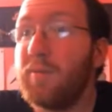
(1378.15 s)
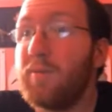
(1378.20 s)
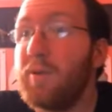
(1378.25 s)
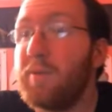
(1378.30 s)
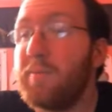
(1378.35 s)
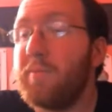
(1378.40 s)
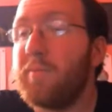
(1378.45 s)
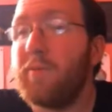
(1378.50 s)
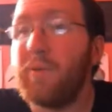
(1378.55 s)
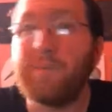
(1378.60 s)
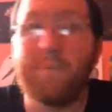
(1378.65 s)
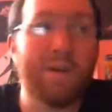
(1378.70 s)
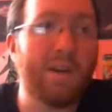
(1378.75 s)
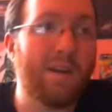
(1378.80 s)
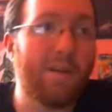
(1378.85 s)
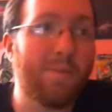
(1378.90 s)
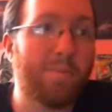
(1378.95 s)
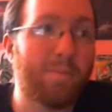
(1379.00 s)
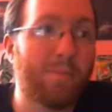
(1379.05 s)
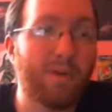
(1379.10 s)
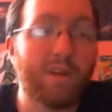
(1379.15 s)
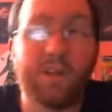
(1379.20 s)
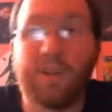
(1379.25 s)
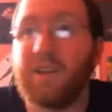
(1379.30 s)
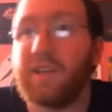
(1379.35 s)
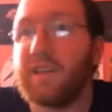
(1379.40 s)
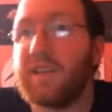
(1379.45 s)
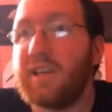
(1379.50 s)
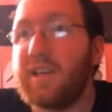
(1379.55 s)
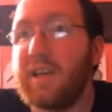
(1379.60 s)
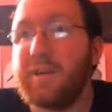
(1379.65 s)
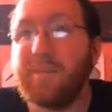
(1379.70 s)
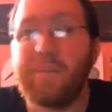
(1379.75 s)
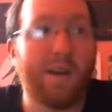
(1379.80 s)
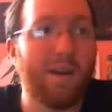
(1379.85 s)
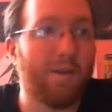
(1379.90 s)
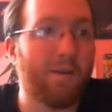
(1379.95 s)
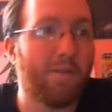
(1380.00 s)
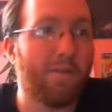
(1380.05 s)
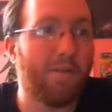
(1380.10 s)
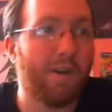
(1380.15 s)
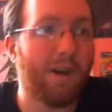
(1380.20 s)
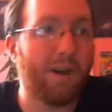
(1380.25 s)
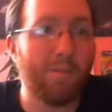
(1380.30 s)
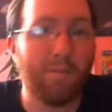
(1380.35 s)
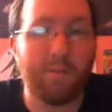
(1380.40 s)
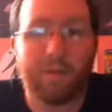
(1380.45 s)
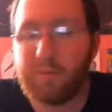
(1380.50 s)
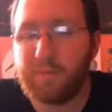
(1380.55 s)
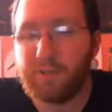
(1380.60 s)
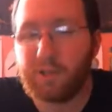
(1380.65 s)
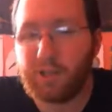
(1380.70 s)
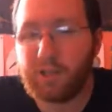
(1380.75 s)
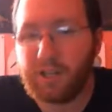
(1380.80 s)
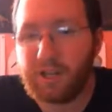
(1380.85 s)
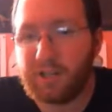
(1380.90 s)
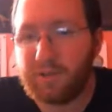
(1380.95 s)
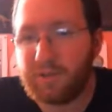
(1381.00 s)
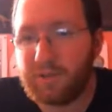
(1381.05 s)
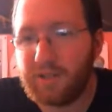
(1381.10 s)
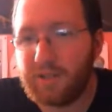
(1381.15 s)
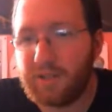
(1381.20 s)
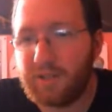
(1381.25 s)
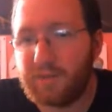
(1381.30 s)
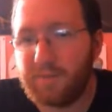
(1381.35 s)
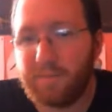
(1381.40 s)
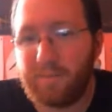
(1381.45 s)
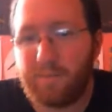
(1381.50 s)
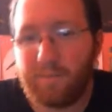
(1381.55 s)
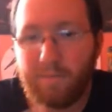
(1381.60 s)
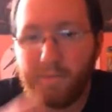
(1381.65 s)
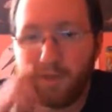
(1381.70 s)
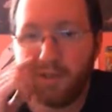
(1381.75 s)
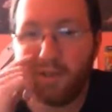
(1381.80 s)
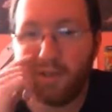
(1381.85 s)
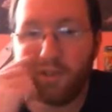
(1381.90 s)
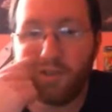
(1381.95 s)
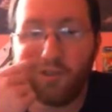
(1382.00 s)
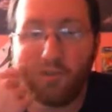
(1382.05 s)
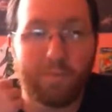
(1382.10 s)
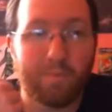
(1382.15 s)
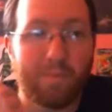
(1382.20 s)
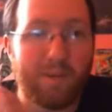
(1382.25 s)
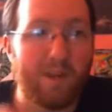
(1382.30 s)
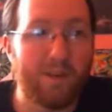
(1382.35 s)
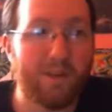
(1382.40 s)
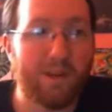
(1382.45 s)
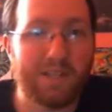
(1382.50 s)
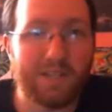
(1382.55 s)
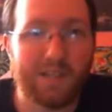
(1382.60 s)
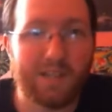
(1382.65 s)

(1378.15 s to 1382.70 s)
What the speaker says: would be pretty lucky and be able to find multiple shinies within a short period